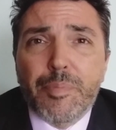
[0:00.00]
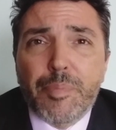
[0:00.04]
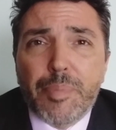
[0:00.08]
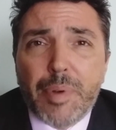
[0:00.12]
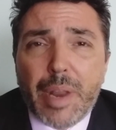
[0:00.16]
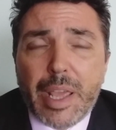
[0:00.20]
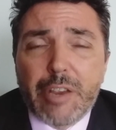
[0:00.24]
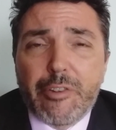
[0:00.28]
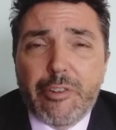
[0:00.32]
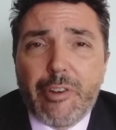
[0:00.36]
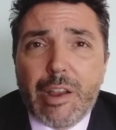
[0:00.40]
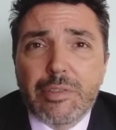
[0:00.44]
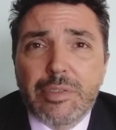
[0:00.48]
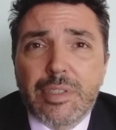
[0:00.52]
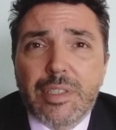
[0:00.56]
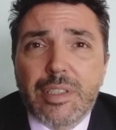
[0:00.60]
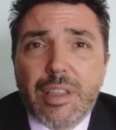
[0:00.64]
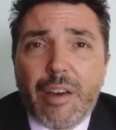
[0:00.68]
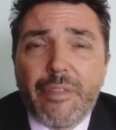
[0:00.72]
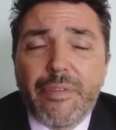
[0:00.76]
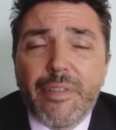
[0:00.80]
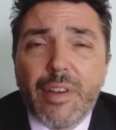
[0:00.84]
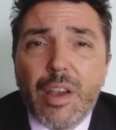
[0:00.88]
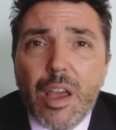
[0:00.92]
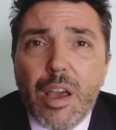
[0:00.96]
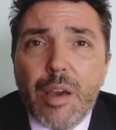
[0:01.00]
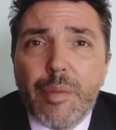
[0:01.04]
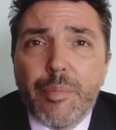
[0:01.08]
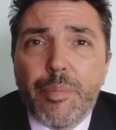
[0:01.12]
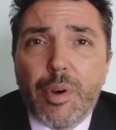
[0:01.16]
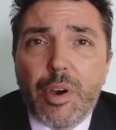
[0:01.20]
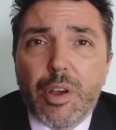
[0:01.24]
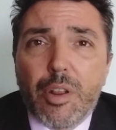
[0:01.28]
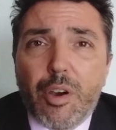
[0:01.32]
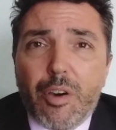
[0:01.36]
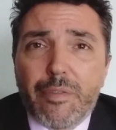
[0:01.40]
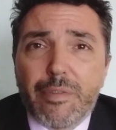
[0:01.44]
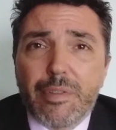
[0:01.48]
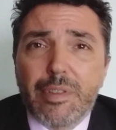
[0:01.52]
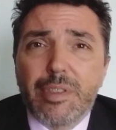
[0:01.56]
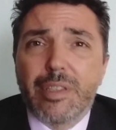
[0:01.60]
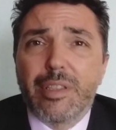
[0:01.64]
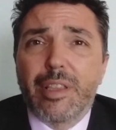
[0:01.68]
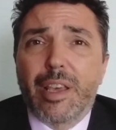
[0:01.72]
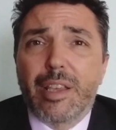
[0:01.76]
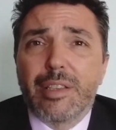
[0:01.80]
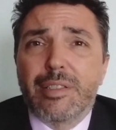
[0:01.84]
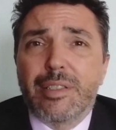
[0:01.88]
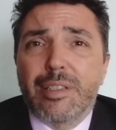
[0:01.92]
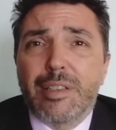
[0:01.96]
playground stuff. But
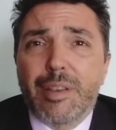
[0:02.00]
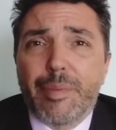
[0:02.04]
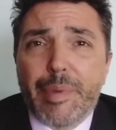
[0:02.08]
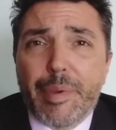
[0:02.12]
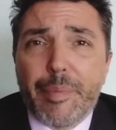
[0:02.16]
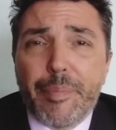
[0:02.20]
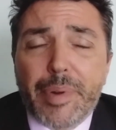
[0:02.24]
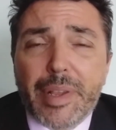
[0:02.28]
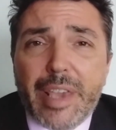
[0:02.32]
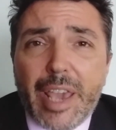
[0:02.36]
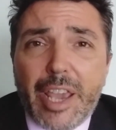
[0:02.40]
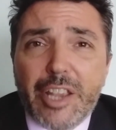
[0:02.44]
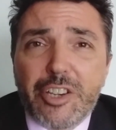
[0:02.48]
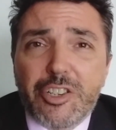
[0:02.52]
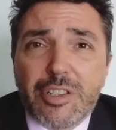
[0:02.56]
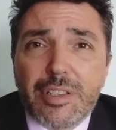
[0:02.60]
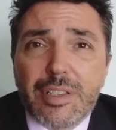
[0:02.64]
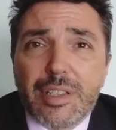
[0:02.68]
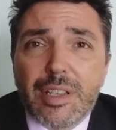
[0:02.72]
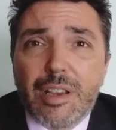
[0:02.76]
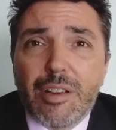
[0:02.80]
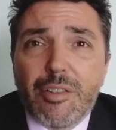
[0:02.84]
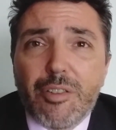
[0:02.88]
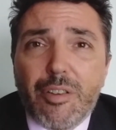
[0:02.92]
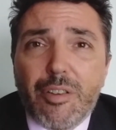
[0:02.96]
there's some implications here.